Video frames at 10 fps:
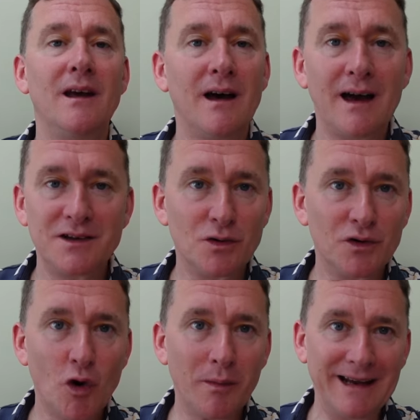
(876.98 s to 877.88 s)
I don't
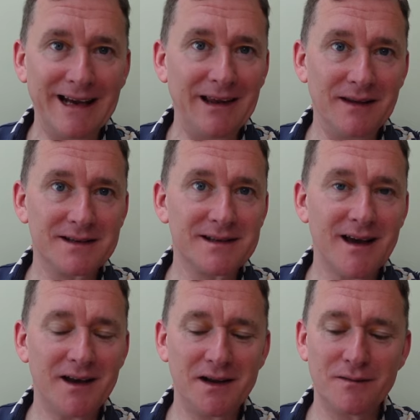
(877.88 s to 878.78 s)
normally eat this
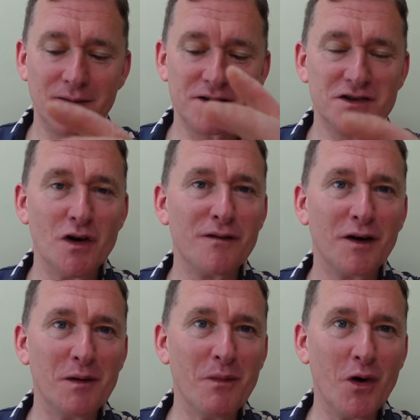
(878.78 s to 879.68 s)
kind of stuff on
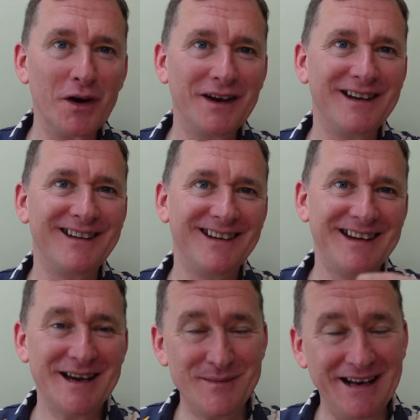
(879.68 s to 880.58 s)
a morning.
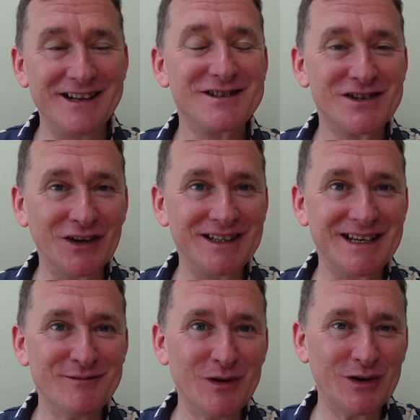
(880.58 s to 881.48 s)
I mean, it's Sunday
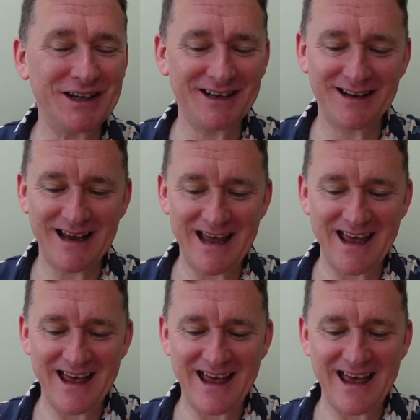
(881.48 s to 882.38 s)
morning,
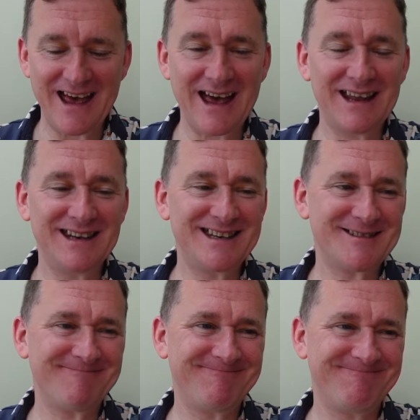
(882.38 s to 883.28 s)
and
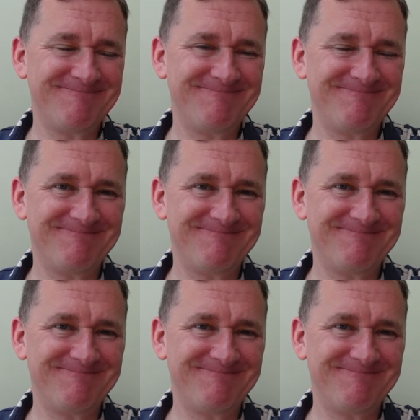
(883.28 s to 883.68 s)
I'm